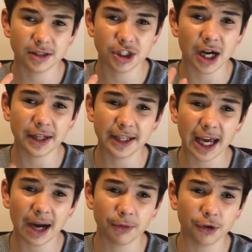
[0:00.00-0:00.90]
Charlie
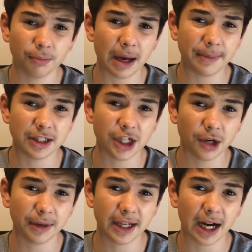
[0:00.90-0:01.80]
Cameron or maybe
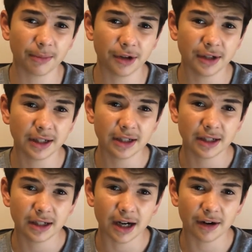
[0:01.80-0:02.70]
Jeremy Cameron.
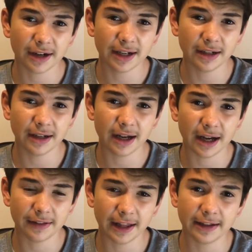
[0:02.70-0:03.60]
I reckon
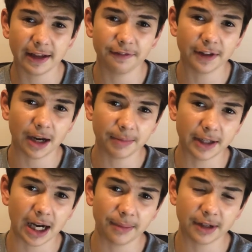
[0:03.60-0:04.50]
they're definitely up
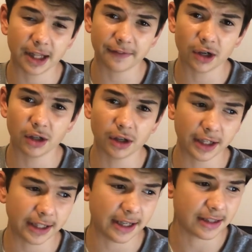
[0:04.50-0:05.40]
and coming. They've got a lot
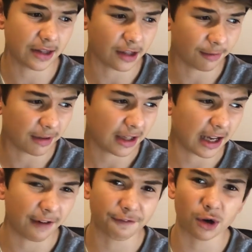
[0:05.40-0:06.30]
of years in them.
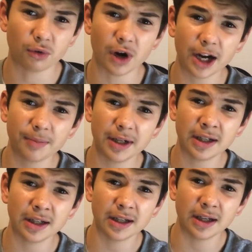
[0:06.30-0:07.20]
And for a
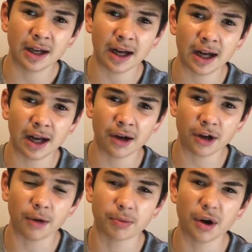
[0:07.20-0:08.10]
ruckman, I'll
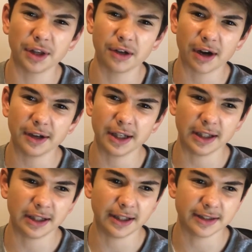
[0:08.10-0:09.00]
go Brody Grudney.
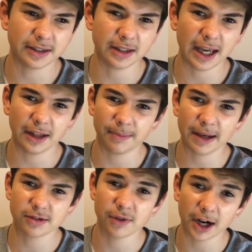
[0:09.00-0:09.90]
He's, the
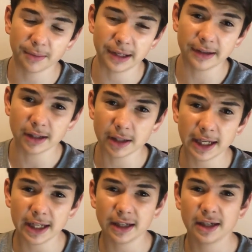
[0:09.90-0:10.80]
best ruckman in the
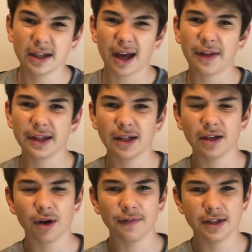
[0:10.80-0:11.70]
league. And then you
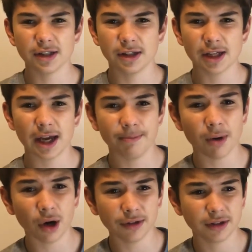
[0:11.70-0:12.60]
can obviously say
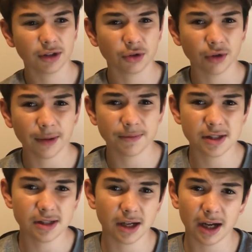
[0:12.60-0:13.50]
Bond,
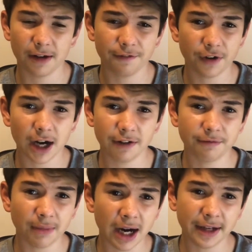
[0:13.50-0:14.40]
Cripps,
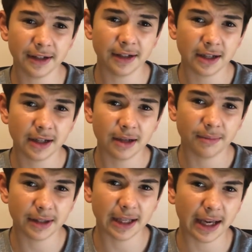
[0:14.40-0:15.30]
Fife, Martin.
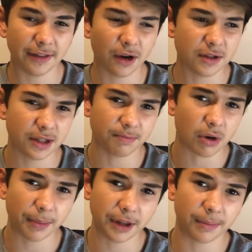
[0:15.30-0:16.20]
But yeah, those are
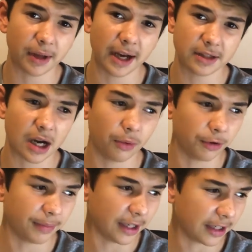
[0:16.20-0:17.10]
probably the players I
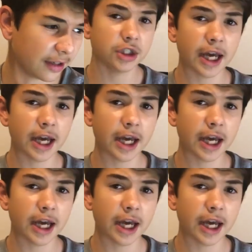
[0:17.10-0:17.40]
would pick.